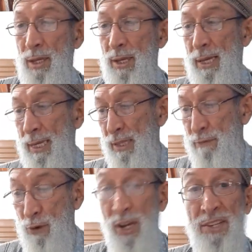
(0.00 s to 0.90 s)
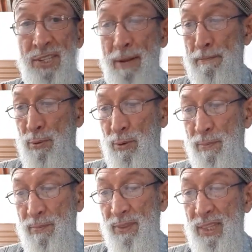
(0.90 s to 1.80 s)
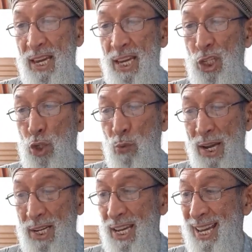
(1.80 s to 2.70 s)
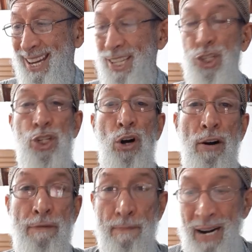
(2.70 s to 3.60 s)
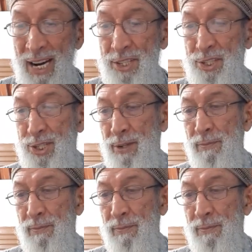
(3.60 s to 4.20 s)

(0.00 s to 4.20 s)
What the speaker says: And for example, day 28 of March,